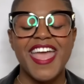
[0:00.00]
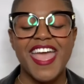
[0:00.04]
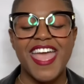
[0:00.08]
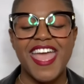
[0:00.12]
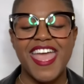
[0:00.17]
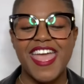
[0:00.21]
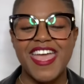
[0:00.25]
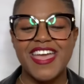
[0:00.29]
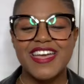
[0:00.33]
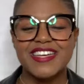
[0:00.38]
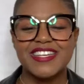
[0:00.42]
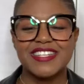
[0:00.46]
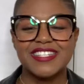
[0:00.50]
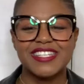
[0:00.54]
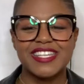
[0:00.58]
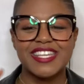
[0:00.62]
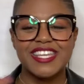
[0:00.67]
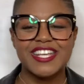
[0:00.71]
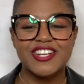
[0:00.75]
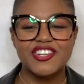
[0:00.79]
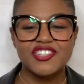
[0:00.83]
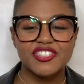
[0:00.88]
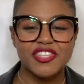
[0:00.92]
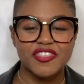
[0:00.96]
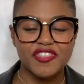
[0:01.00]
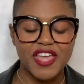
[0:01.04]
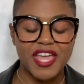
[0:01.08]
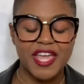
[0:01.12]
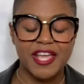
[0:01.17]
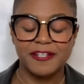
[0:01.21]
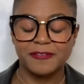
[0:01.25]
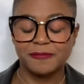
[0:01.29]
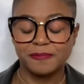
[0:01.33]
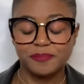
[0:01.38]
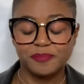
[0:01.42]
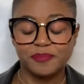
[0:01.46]
And here's the
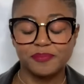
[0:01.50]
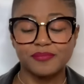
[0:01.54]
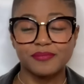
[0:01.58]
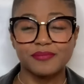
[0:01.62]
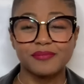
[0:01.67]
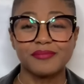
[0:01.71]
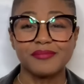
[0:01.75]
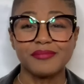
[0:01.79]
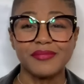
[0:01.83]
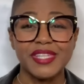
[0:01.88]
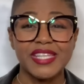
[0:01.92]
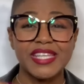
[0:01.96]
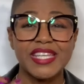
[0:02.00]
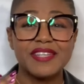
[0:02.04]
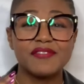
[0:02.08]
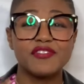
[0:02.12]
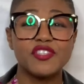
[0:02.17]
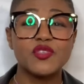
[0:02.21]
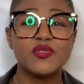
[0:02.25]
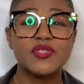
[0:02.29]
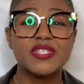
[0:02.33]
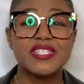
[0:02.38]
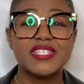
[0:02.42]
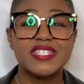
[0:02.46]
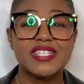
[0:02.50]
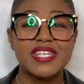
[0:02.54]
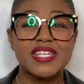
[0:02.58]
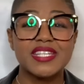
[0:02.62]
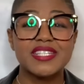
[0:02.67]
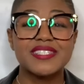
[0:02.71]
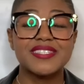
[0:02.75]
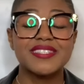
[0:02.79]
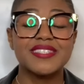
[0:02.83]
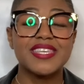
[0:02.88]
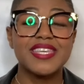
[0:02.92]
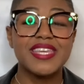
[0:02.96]
thing. If you
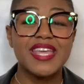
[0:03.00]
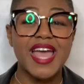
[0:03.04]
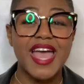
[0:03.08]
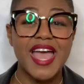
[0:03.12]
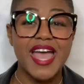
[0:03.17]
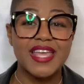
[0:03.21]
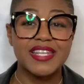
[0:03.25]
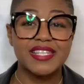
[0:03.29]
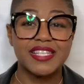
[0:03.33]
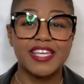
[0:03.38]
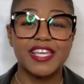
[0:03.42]
stick to the end,